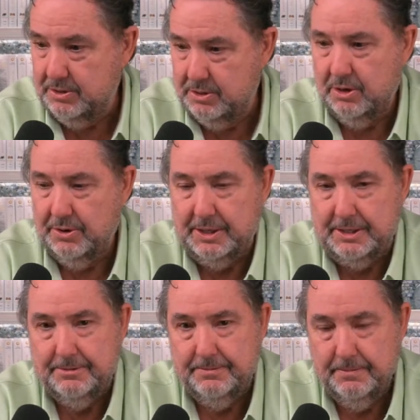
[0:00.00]
chariot,
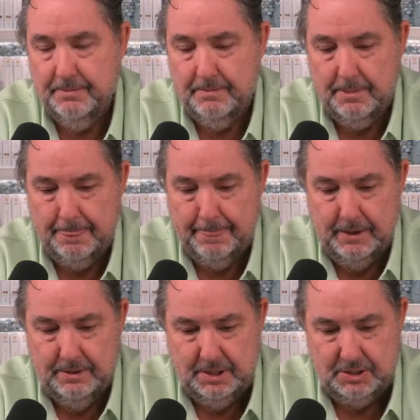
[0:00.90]

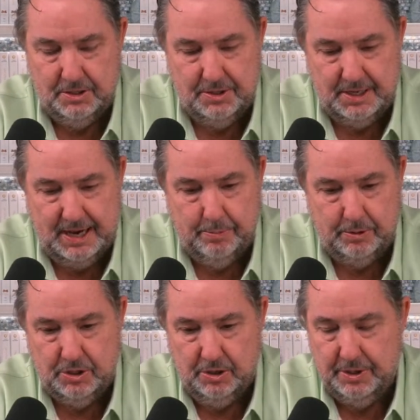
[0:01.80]
such that the dapple
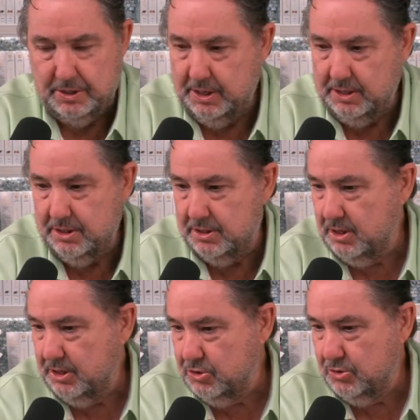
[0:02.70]
chariot takes its
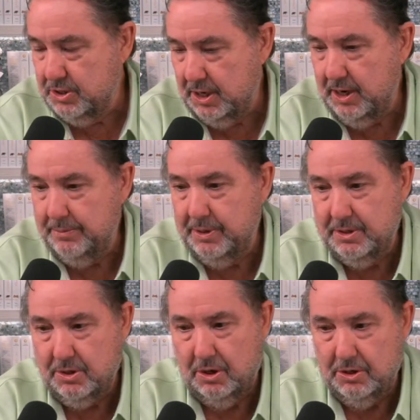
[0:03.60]
leisure time
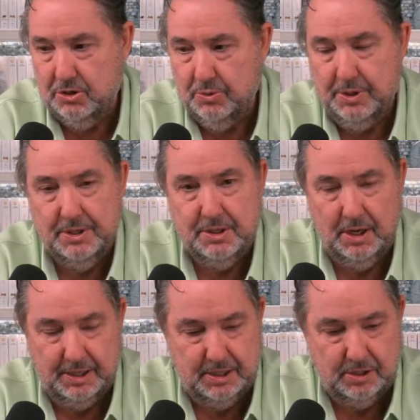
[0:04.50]
because all it's doing is
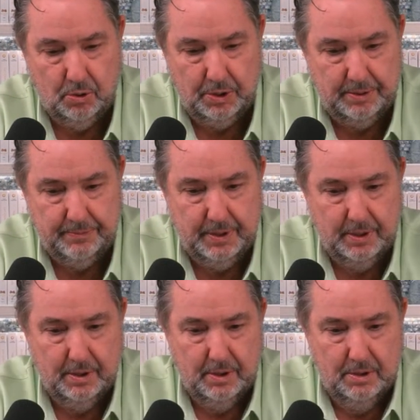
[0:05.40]
collecting goyim,
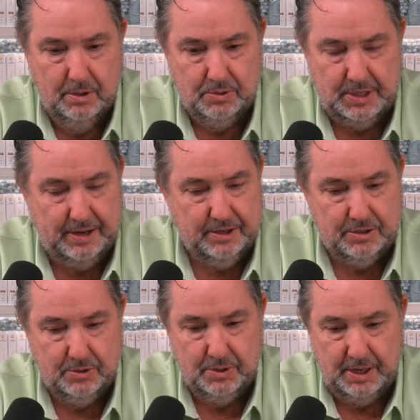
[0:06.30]
whose
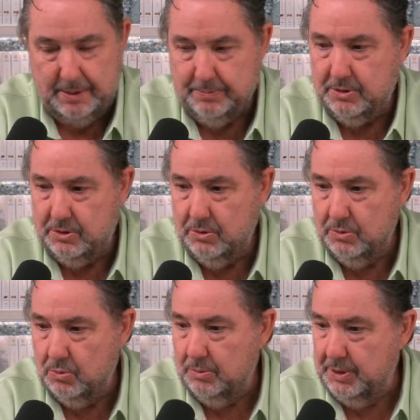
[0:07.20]
attitude and aptitude
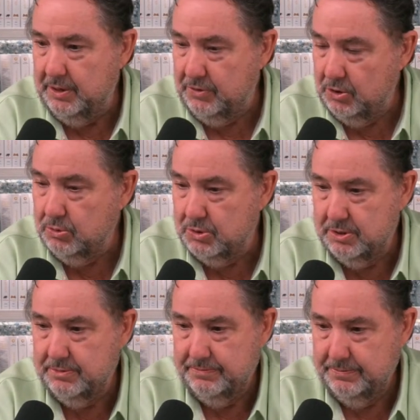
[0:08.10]
will be of
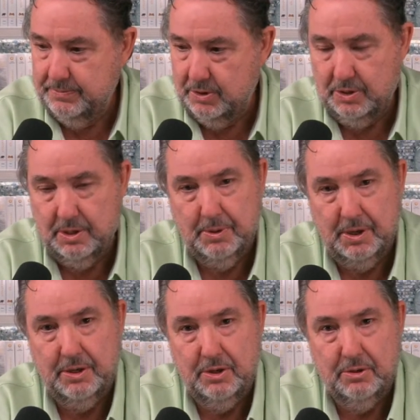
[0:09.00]
use during the
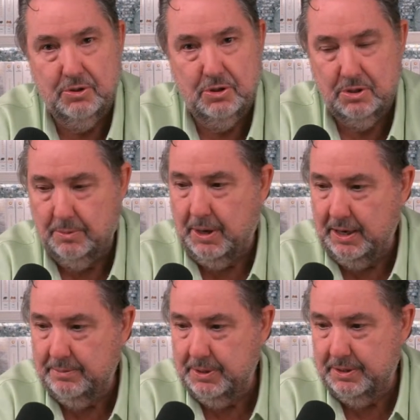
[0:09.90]
millennial
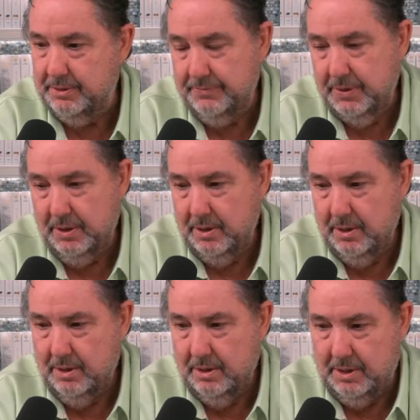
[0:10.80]
Shabat, but
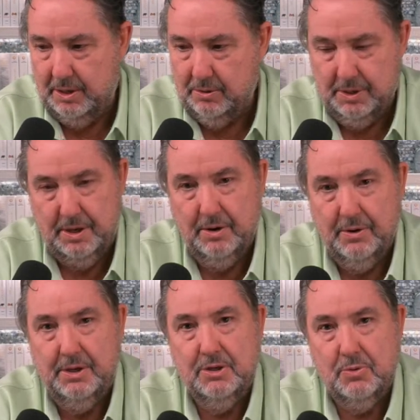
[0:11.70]
they don't
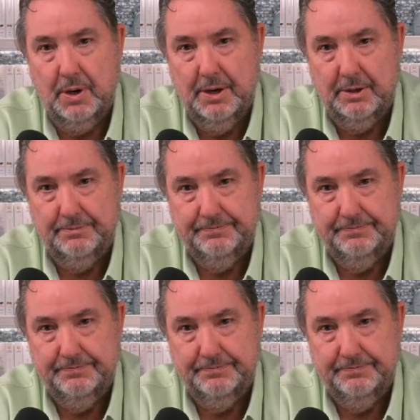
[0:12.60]
inherit Israel.